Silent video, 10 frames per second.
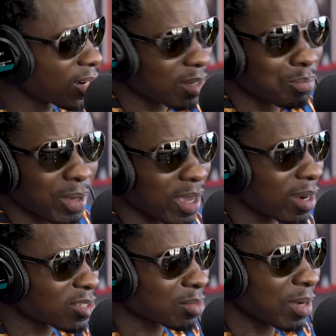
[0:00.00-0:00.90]
Under the
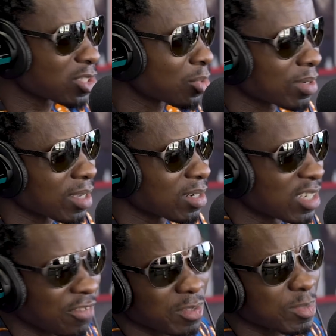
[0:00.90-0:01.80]
bed. Somebody told me the
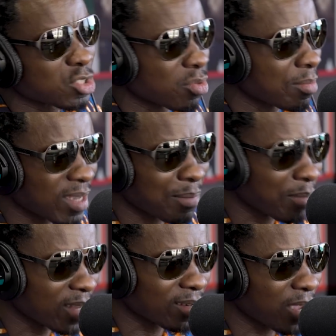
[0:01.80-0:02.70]
difference between me and
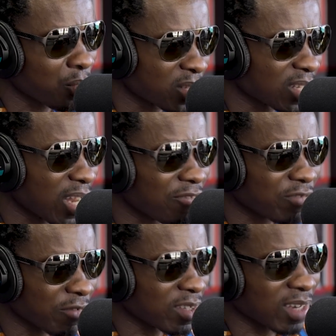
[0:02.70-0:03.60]
midnight was eleven
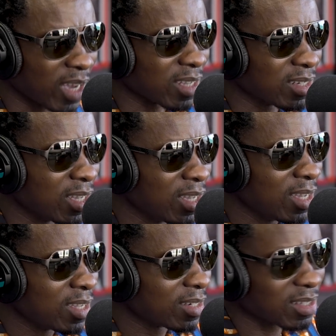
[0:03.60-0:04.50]
fifty nine.
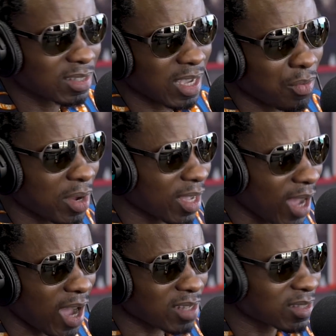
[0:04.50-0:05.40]
Yes. He yes. said when
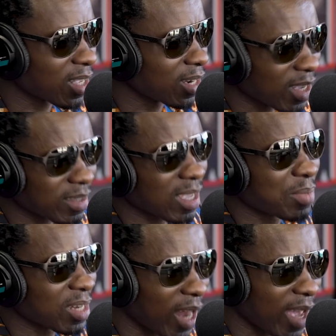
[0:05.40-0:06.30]
God oh said, God. "Let there
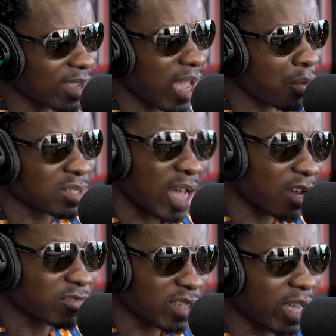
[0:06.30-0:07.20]
be light," I was
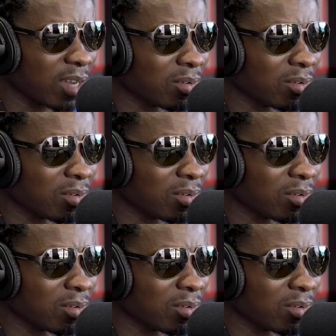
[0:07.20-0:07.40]
out of town.